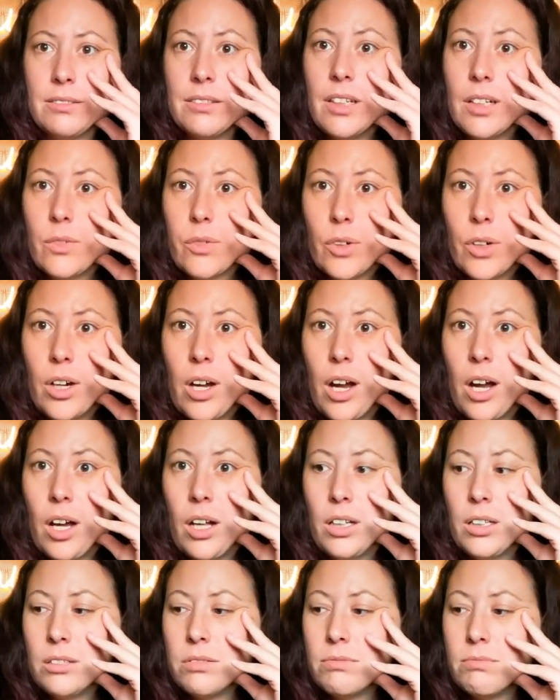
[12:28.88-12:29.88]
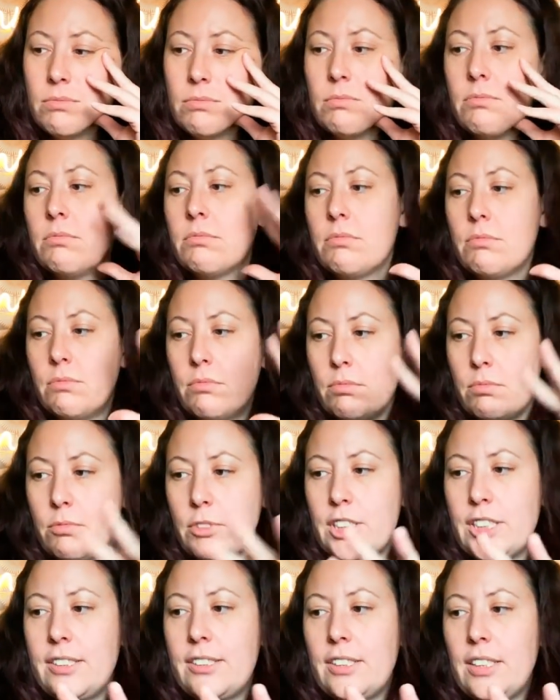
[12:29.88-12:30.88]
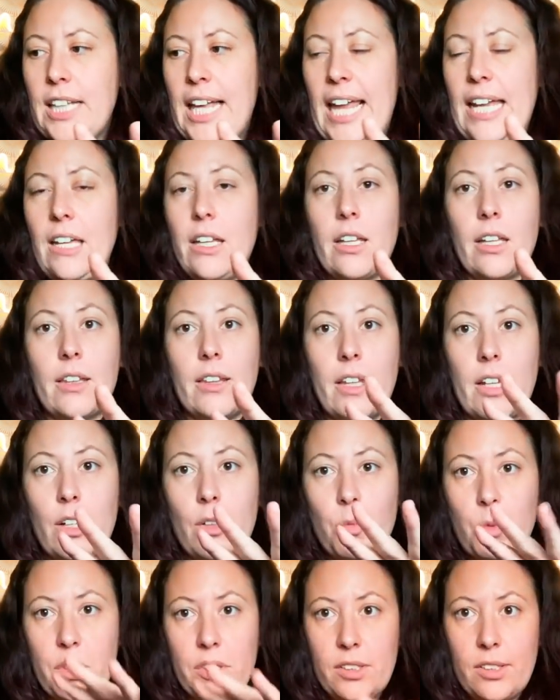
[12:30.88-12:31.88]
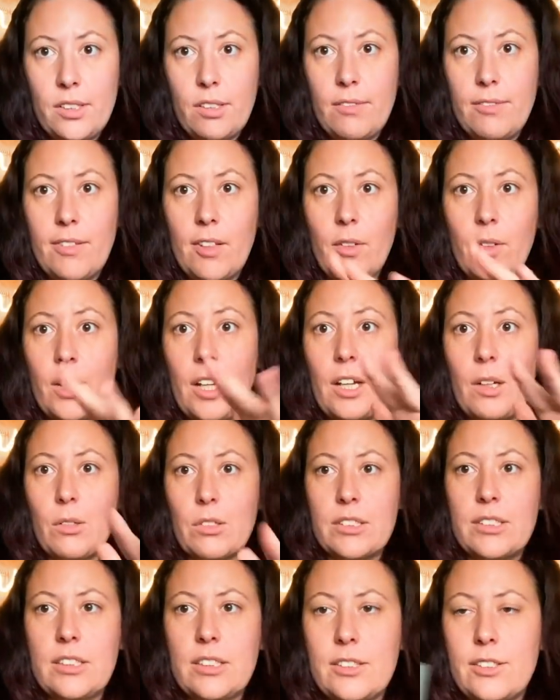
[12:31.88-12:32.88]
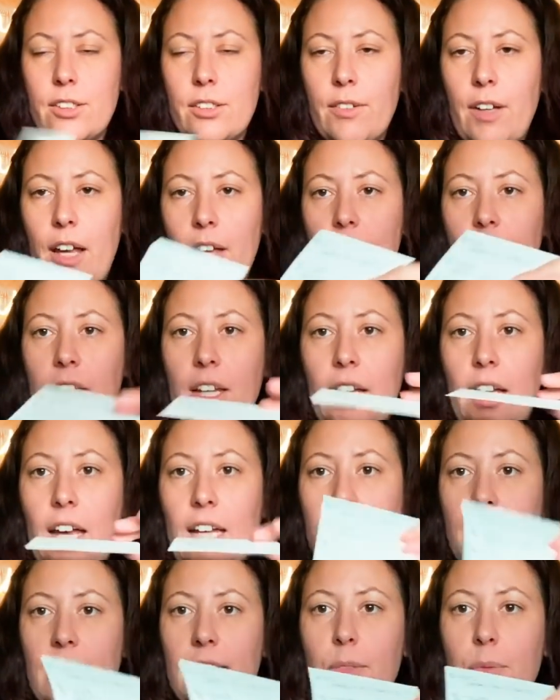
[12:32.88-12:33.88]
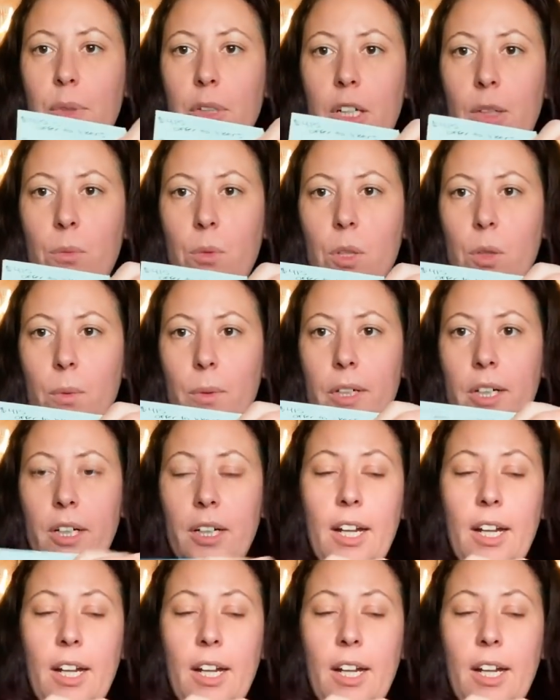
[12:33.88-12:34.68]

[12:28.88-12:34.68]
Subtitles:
overall, we're still hanging in there. We're still floating. We're still surviving. I need to put in more work.